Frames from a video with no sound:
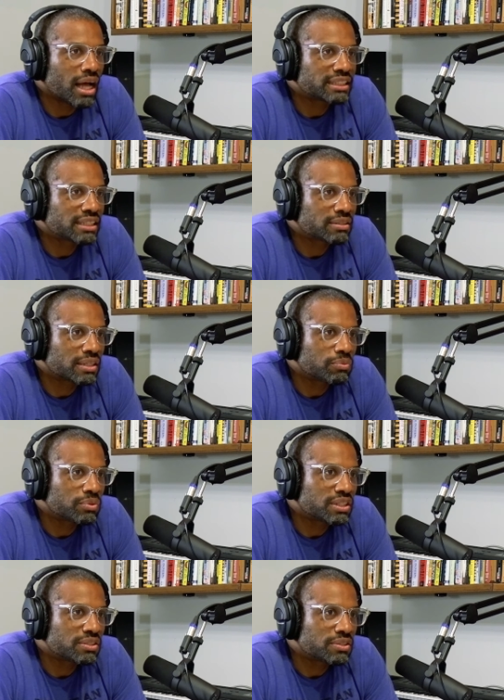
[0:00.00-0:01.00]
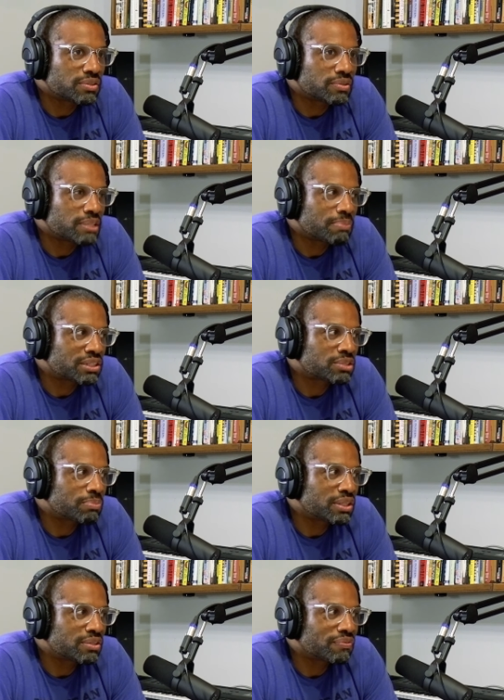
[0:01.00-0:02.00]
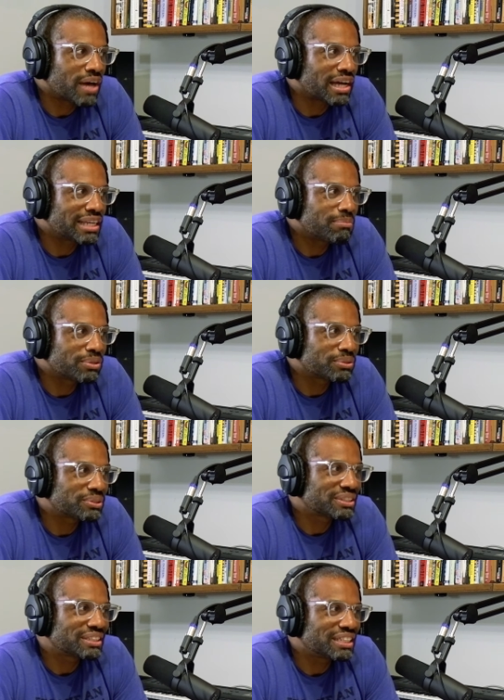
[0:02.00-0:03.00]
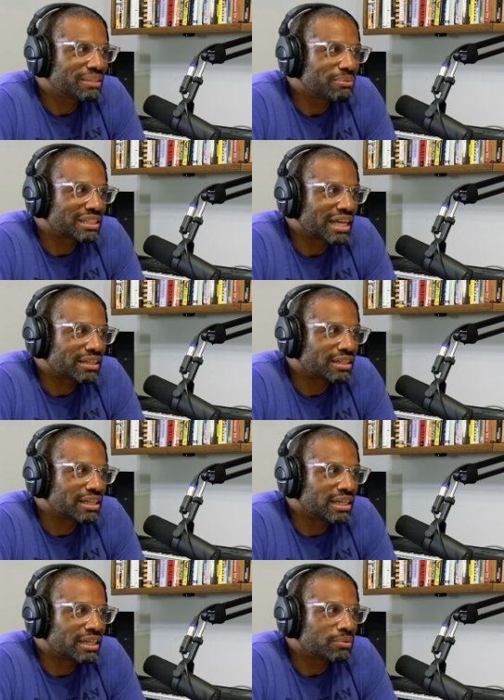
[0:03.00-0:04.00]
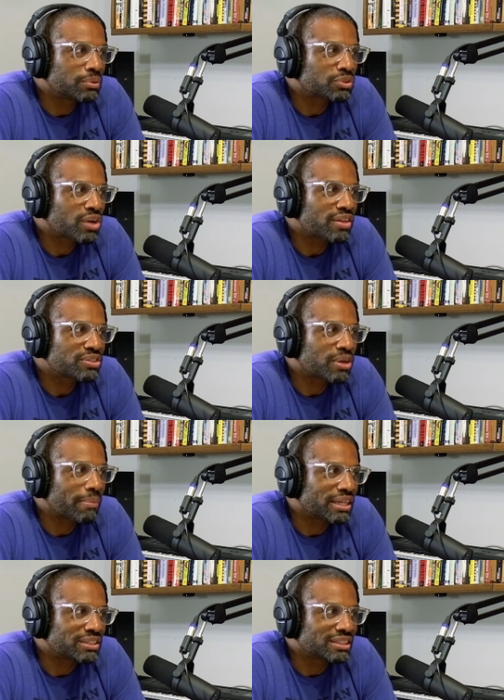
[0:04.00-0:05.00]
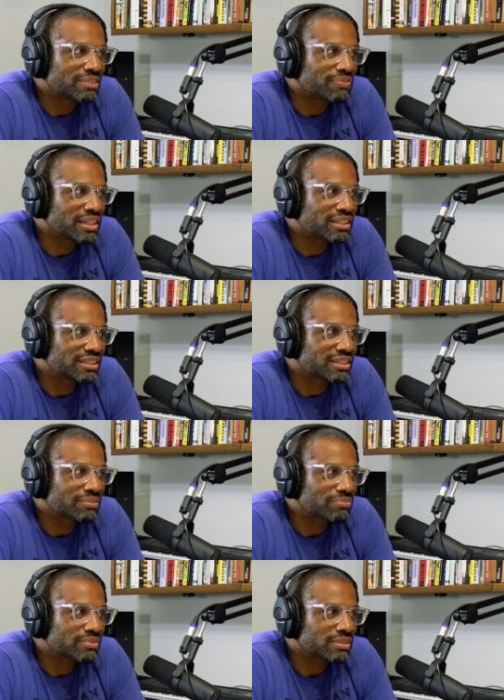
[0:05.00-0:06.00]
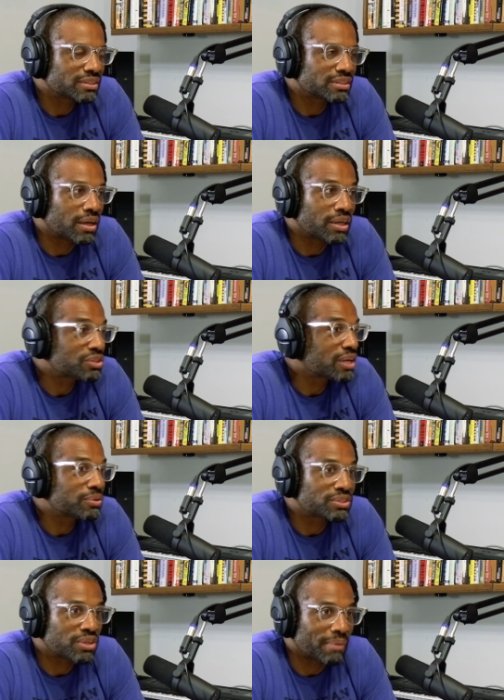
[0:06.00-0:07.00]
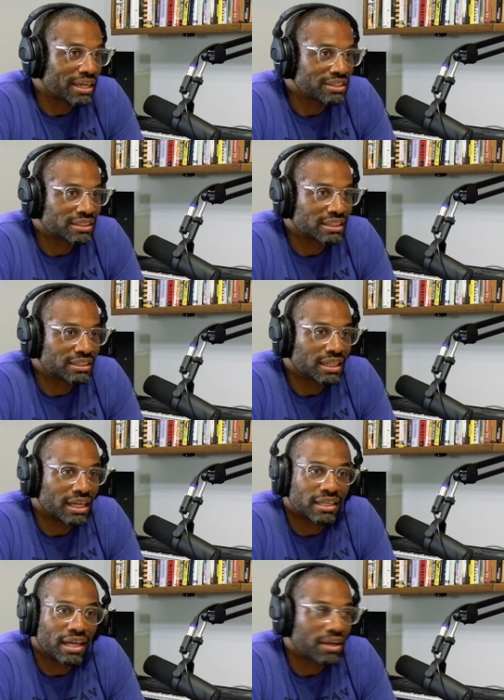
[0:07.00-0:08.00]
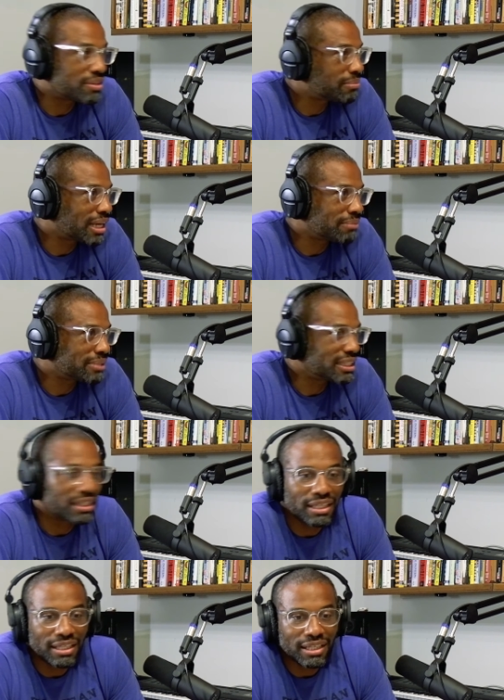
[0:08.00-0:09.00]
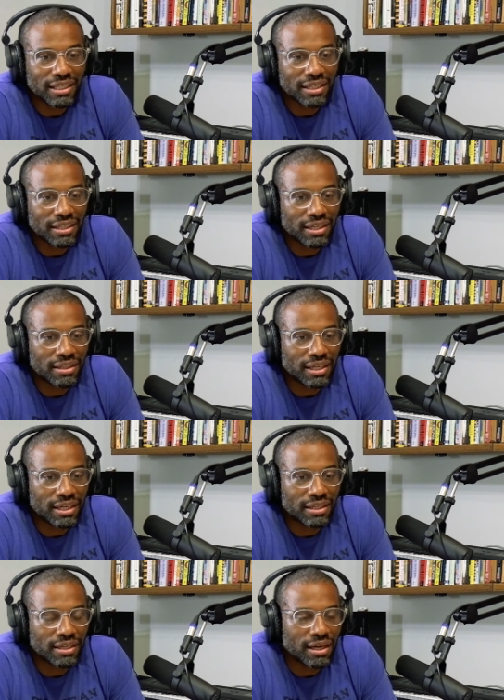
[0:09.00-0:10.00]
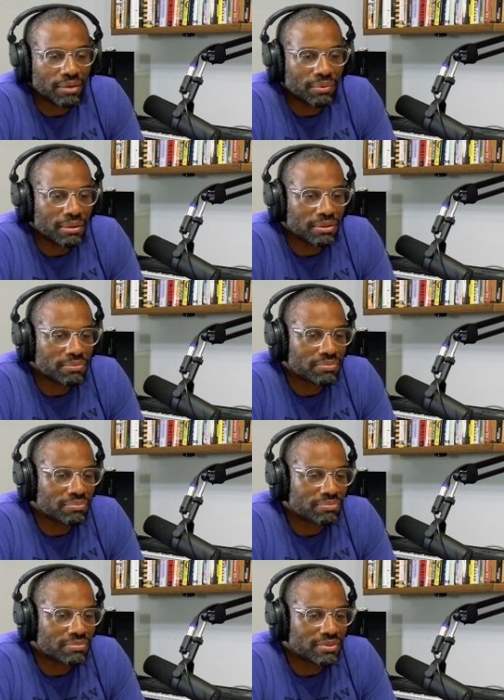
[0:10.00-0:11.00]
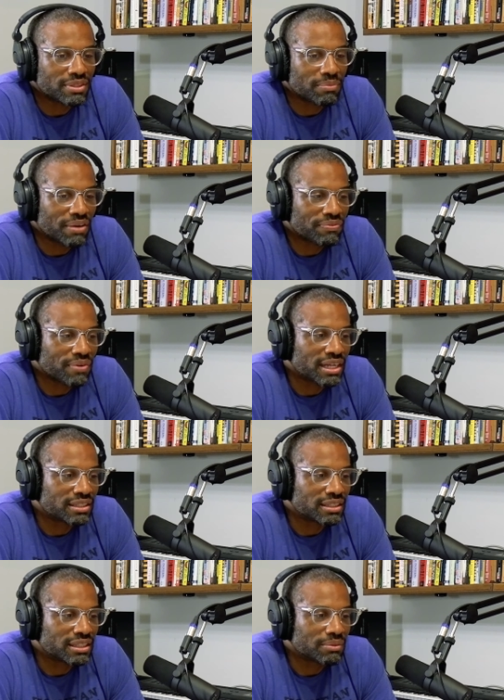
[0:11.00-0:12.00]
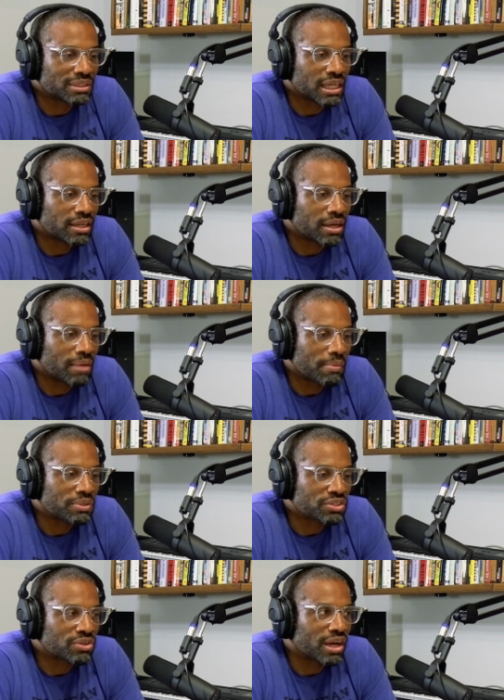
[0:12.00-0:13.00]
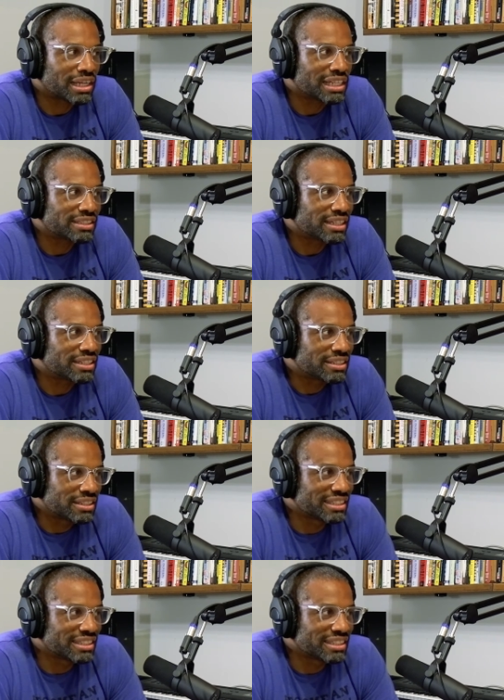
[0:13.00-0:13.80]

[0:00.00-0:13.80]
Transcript: I said, would these, these pictures be good for ugly models? And he was like, uh, well, try the top agencies first. Yeah. So I tried all the top agencies and none of them liked me. And then I went to my friend and he was like, oh, maybe you should try uglies then.